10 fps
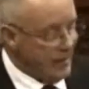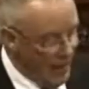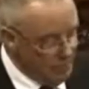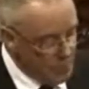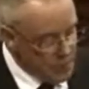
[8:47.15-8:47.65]

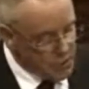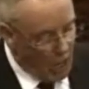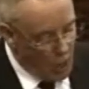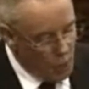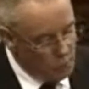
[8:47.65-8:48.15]
Governments
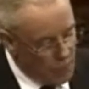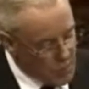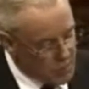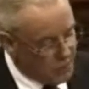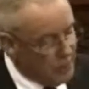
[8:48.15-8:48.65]
own
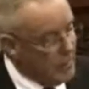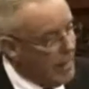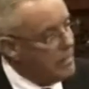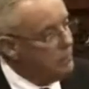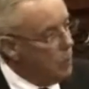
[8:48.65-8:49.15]
most of the
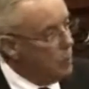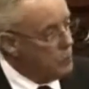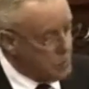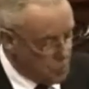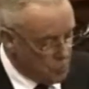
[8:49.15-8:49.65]
native log
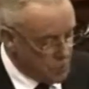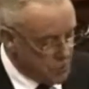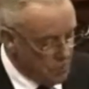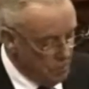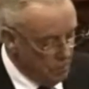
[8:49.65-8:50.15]
resource."